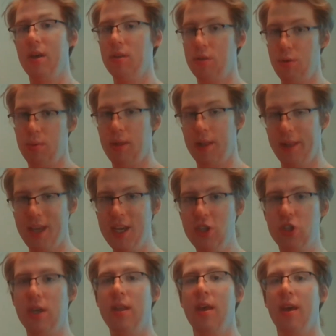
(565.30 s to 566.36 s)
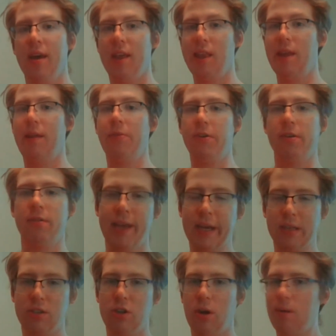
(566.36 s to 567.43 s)
do the Legion, and then on your
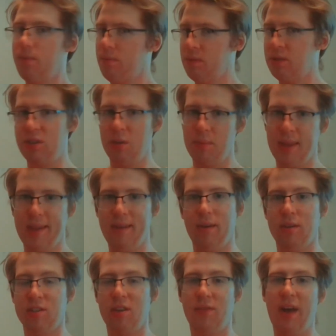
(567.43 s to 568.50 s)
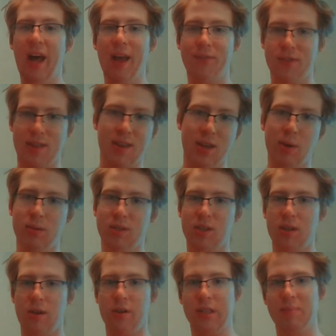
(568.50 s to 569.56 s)
next turn, assuming that you're survived, can go into
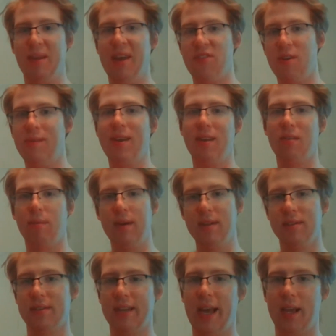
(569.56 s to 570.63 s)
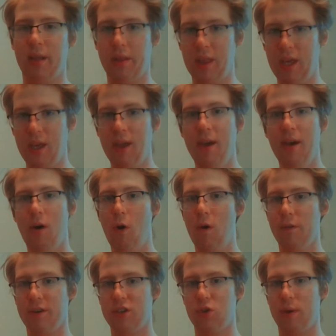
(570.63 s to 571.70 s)
the Ultima if you need to recycle the
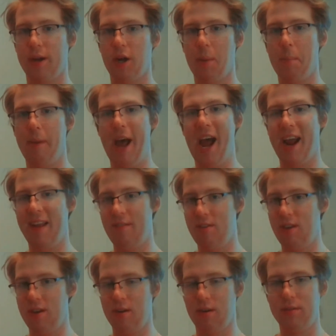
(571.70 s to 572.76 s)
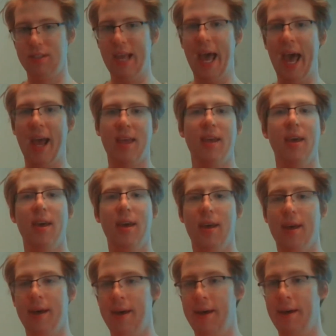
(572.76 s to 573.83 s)
Overtrigger back into your deck.
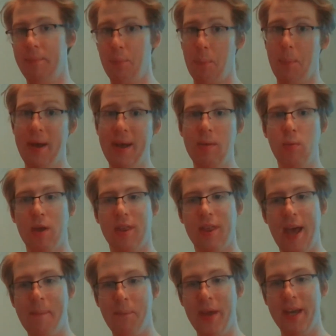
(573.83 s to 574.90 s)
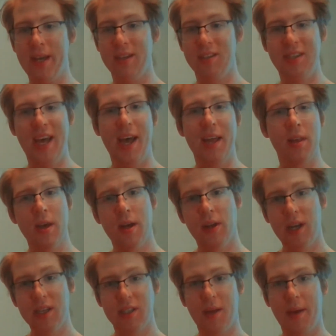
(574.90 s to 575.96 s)
But with that being said,
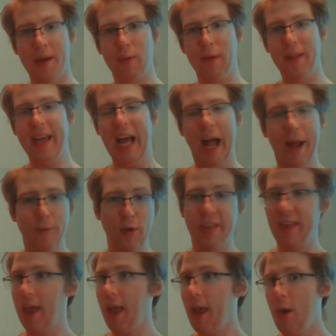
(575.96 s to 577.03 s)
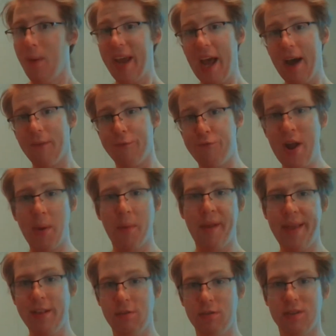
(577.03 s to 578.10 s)
that's all I really got for today. We got very
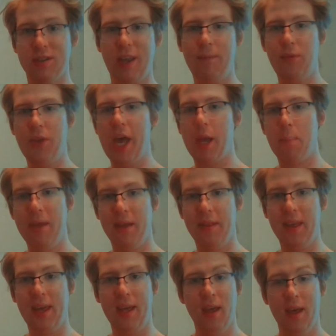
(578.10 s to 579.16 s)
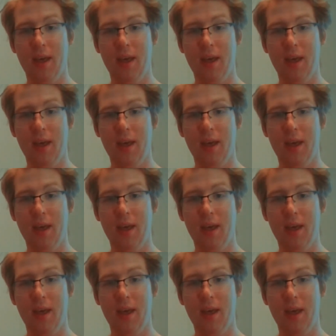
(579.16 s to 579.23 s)
interesting deck building